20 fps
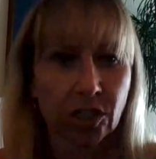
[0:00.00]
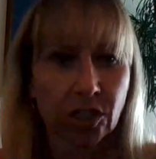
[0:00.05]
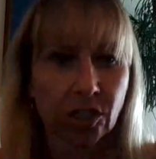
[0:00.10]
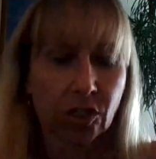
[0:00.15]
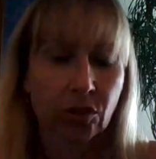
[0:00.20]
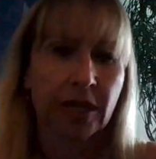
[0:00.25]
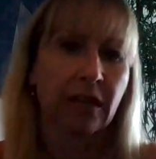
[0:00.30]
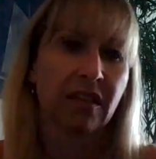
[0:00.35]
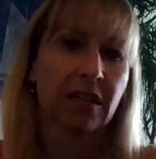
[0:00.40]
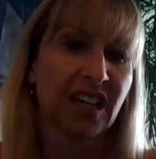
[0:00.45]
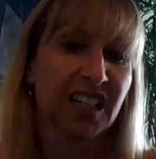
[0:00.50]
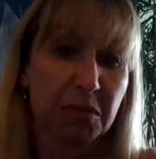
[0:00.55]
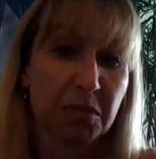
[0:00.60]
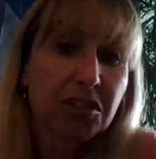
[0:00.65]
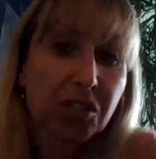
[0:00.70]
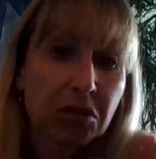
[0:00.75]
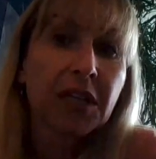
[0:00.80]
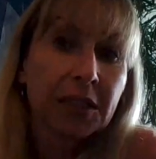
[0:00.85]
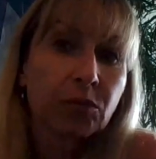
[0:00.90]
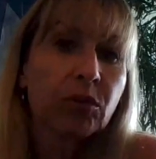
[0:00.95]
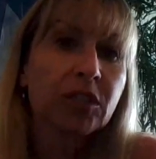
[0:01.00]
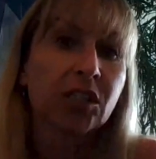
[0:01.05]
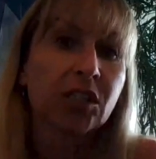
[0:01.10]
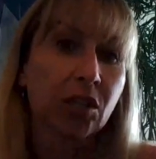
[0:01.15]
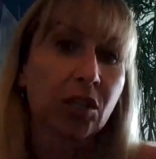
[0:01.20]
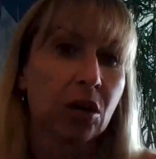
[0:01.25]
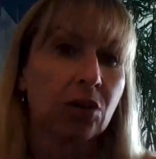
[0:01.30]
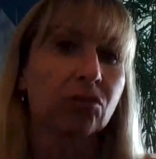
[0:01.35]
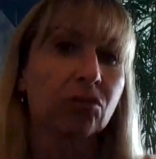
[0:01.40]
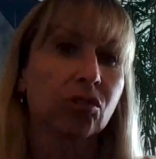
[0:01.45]
or anything like that
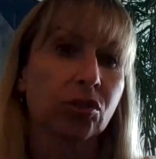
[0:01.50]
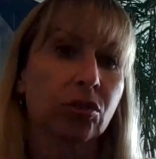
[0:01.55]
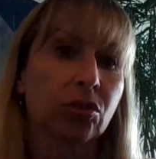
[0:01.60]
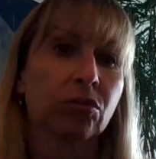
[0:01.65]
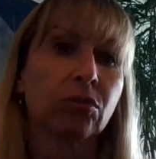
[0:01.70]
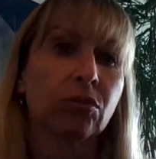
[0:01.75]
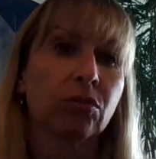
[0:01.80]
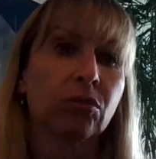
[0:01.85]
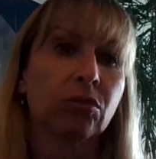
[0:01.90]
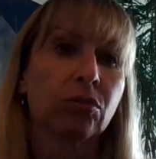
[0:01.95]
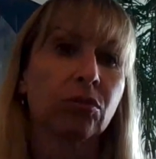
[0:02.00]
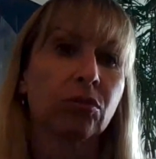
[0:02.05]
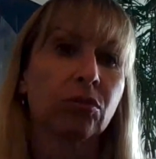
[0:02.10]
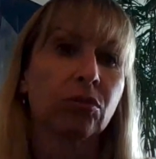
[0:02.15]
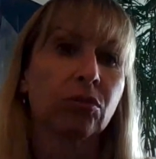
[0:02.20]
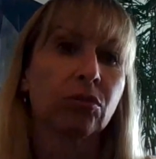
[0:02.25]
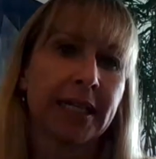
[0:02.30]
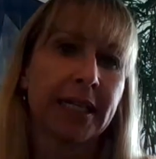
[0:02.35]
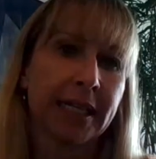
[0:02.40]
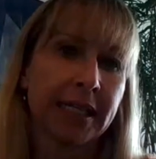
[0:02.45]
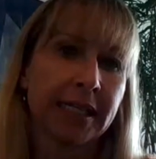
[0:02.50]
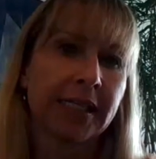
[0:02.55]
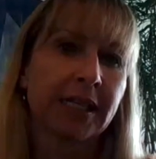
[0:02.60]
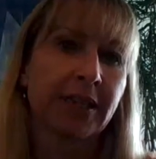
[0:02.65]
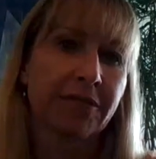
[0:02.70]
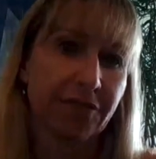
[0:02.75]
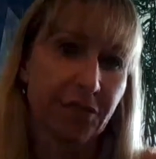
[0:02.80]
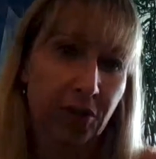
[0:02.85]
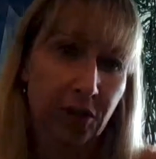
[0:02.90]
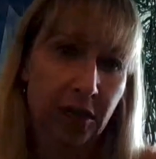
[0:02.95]
anymore. So that was also
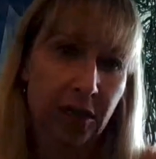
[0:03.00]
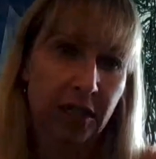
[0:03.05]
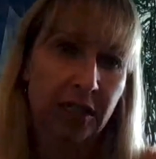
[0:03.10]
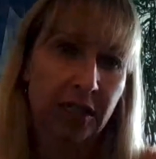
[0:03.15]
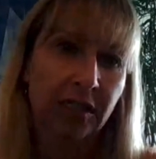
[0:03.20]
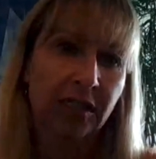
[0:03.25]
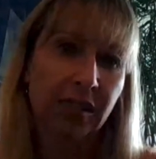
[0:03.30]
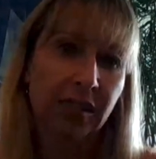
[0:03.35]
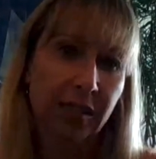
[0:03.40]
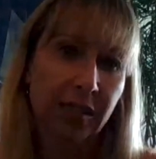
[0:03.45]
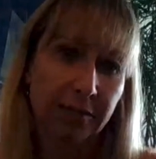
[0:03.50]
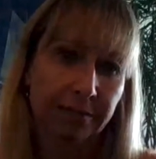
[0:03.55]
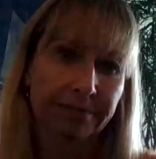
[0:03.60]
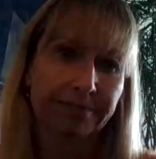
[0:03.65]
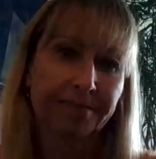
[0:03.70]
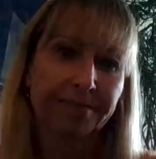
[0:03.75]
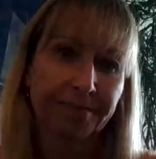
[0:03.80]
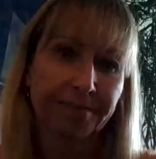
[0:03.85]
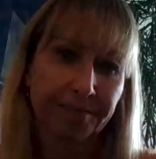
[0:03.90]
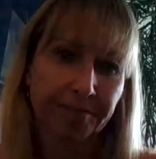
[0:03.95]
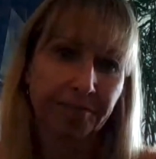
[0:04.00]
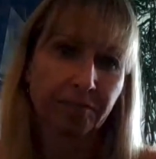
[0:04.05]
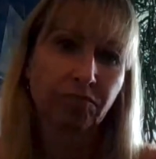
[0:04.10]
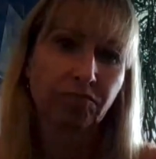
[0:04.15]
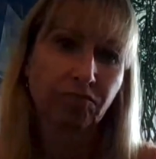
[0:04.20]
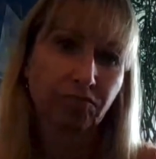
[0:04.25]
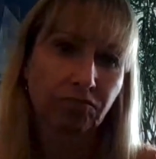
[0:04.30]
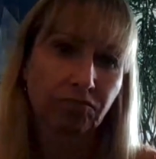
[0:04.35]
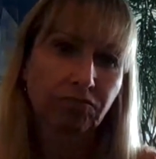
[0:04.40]
something that made it easy for us.